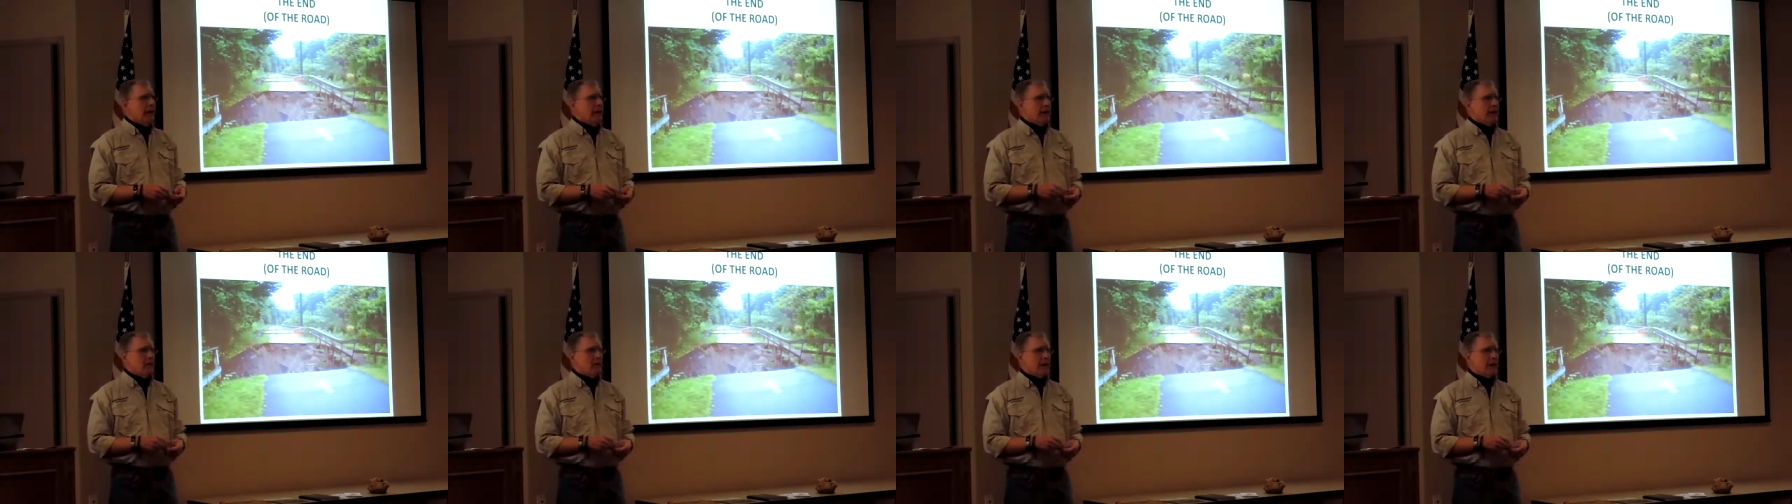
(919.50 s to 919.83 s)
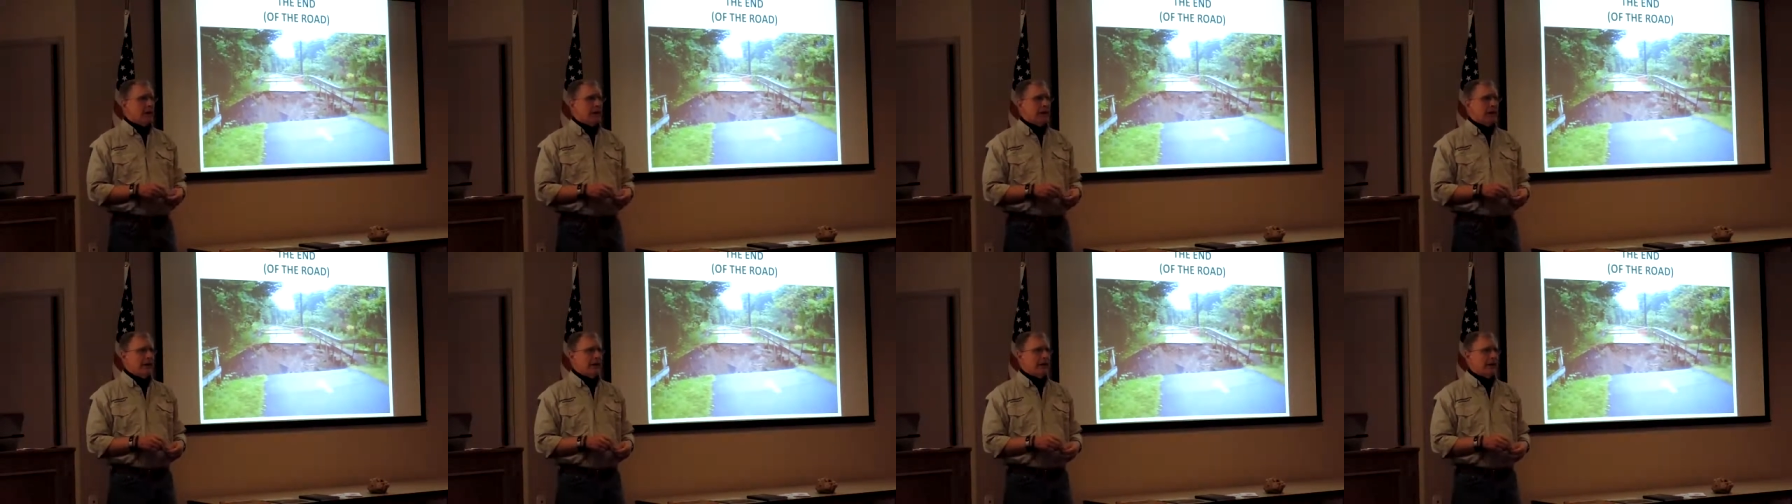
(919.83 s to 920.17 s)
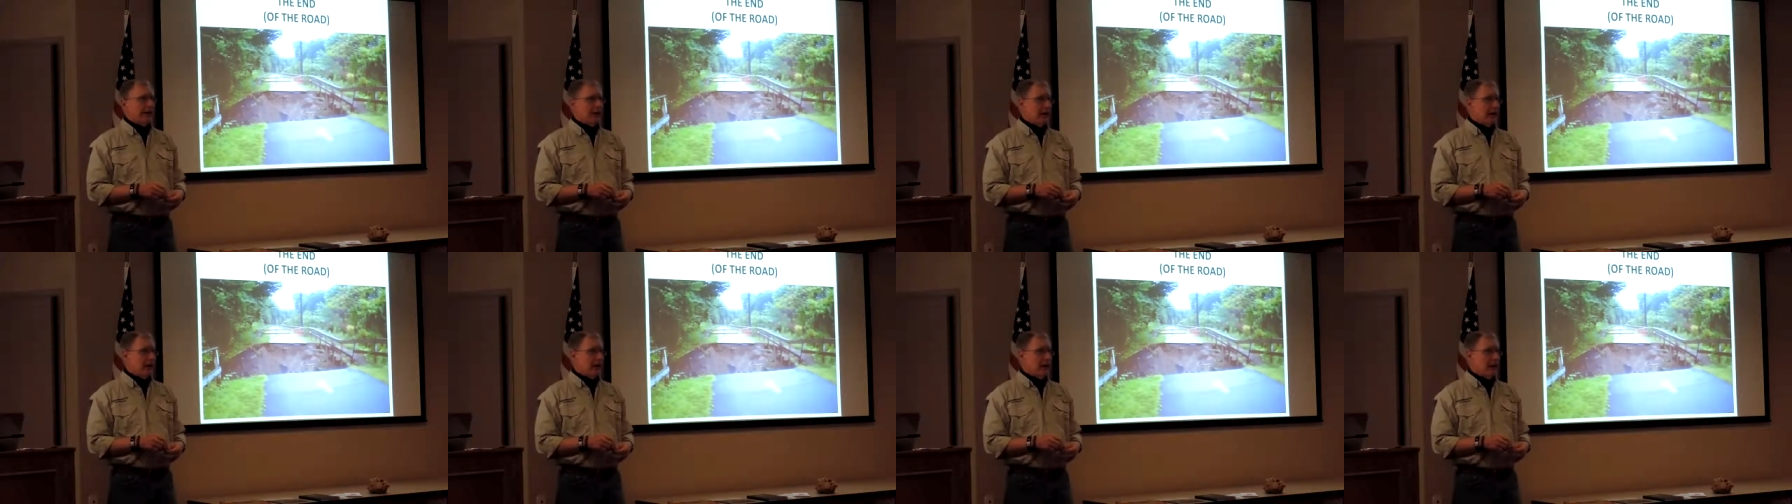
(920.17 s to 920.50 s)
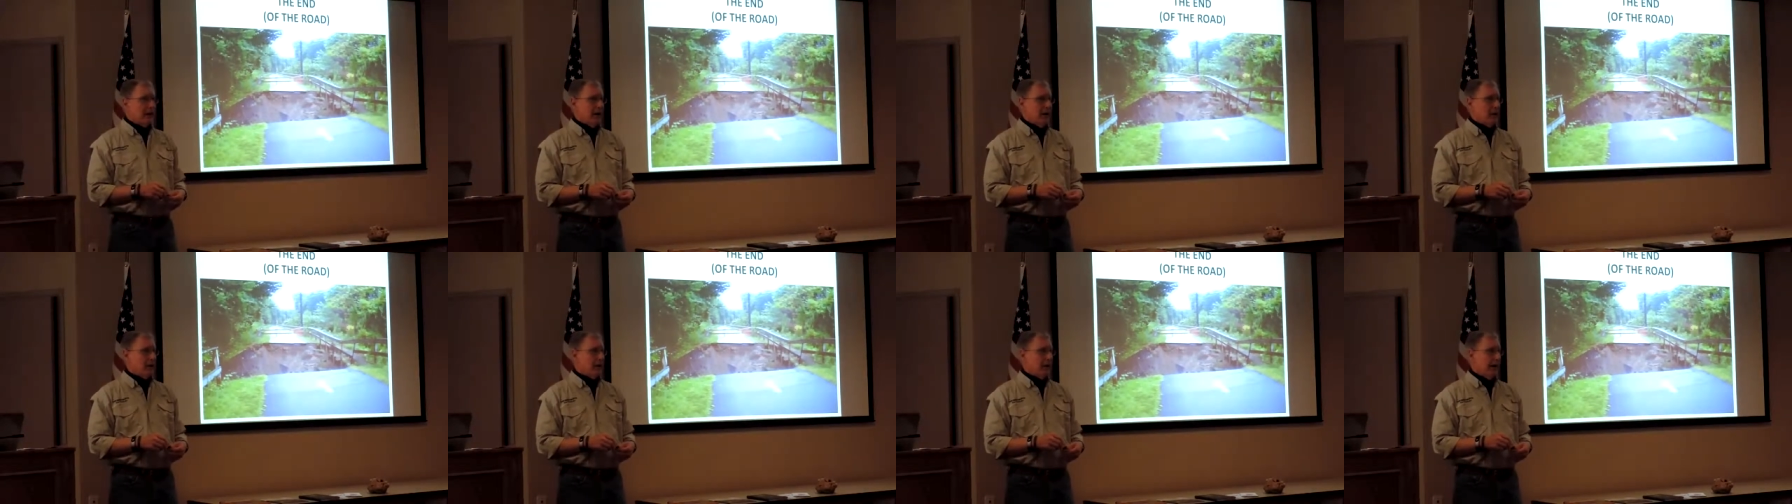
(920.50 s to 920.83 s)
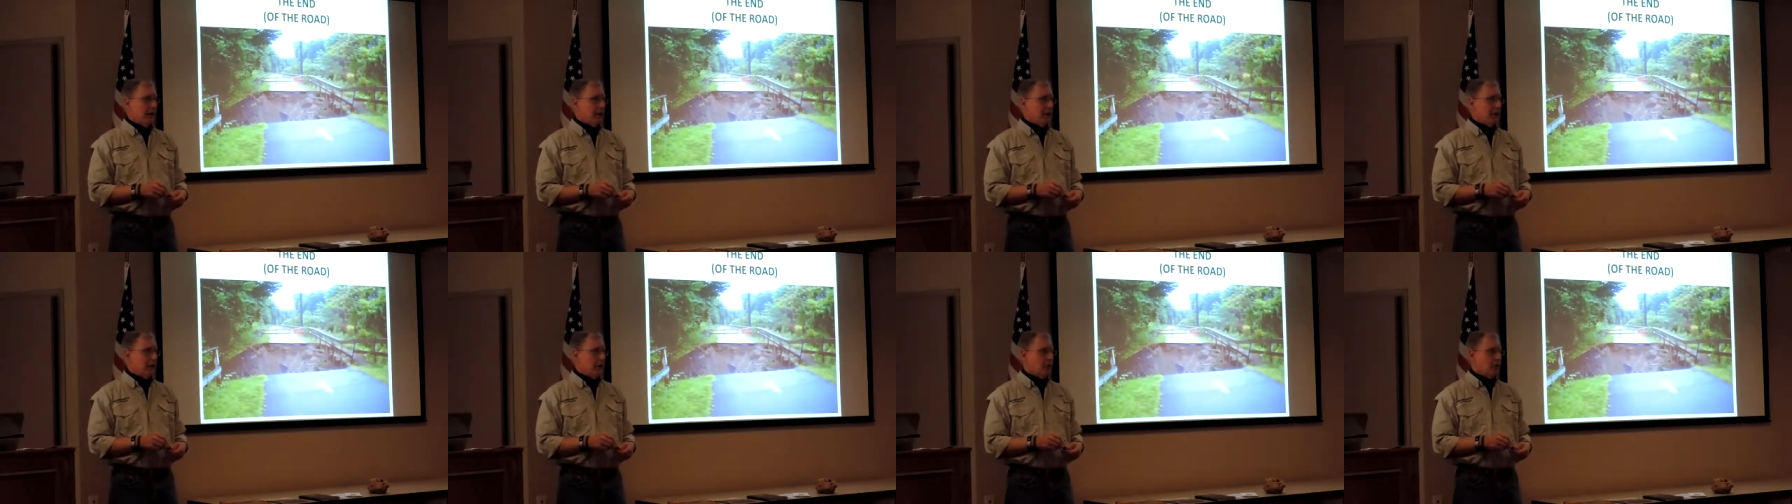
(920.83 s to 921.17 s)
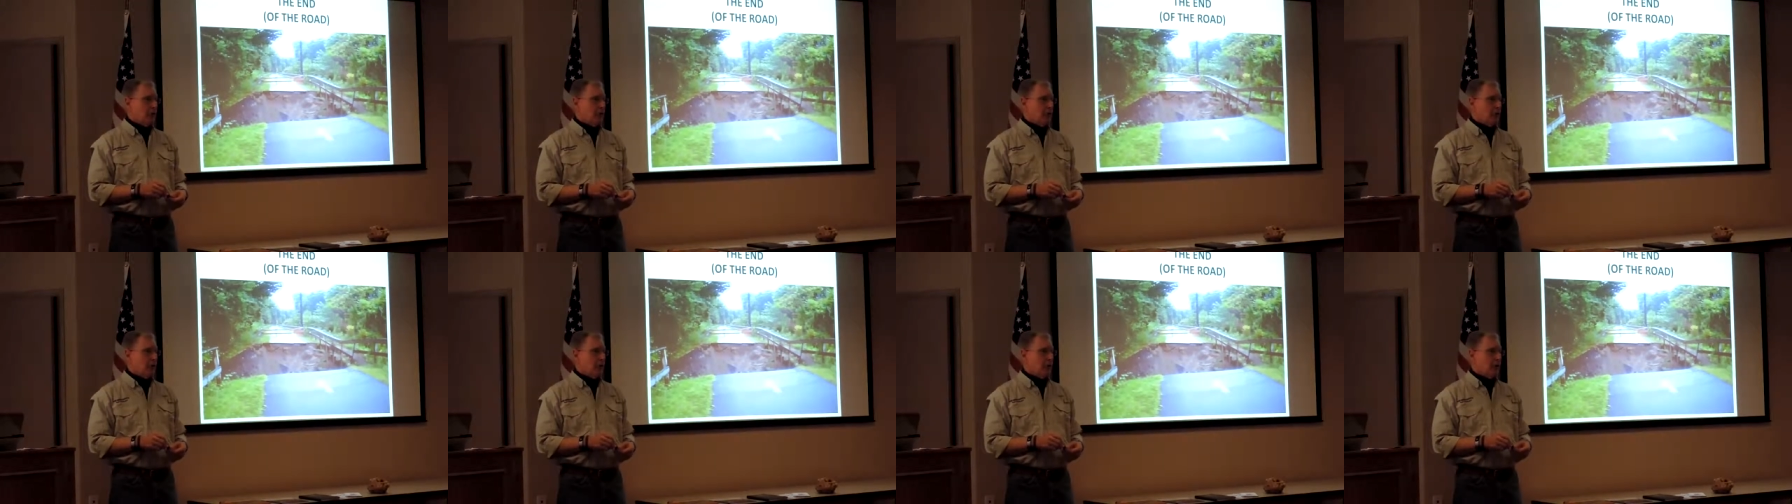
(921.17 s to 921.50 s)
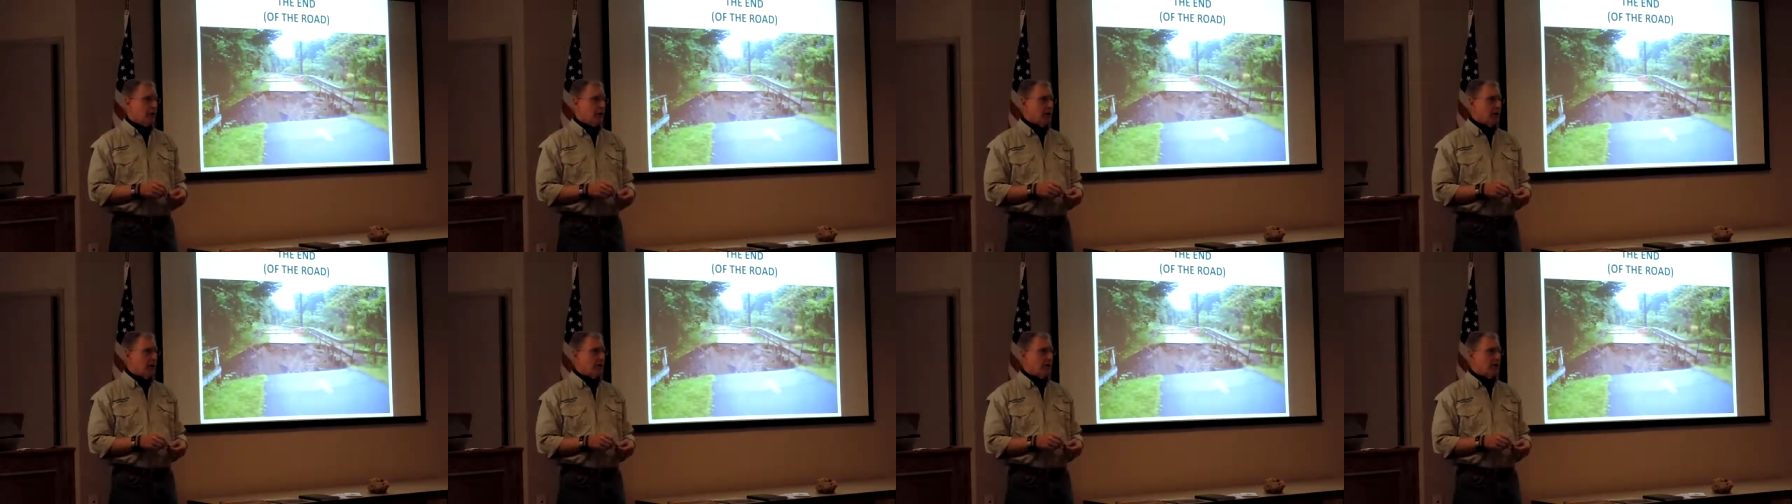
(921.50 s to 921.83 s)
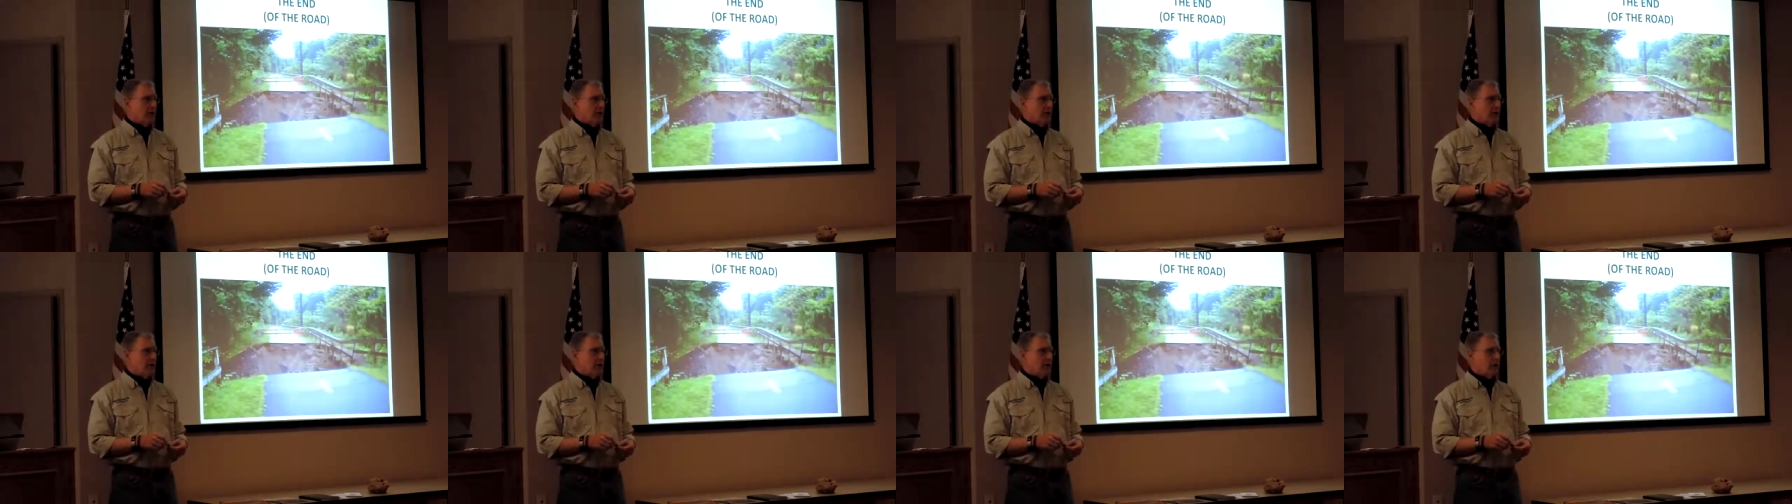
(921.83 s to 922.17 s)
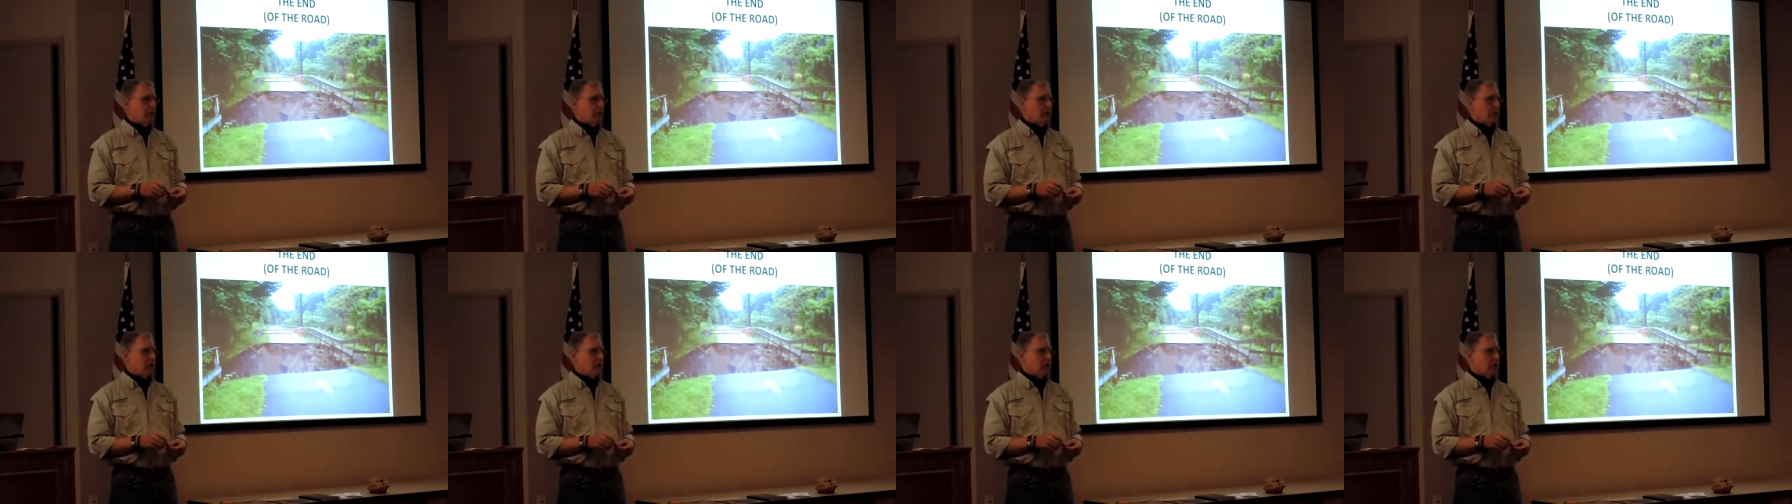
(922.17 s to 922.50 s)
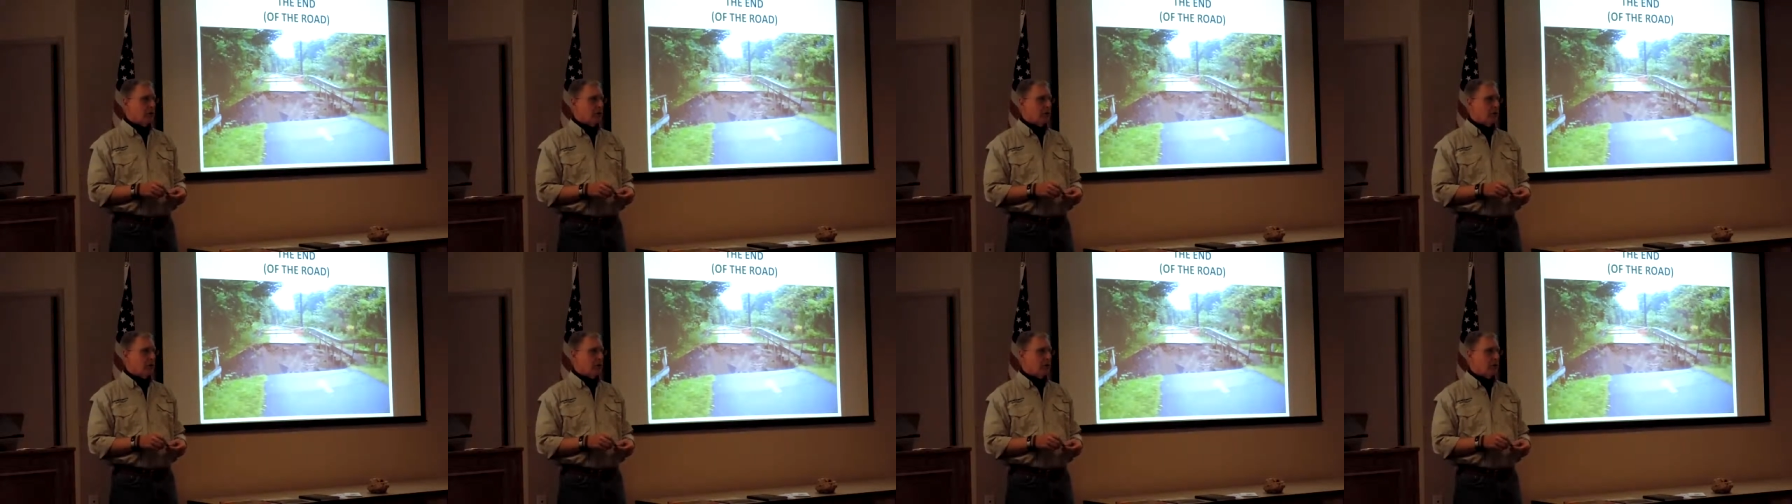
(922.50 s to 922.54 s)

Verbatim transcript: They agreed at that time, and that was just before I left uh,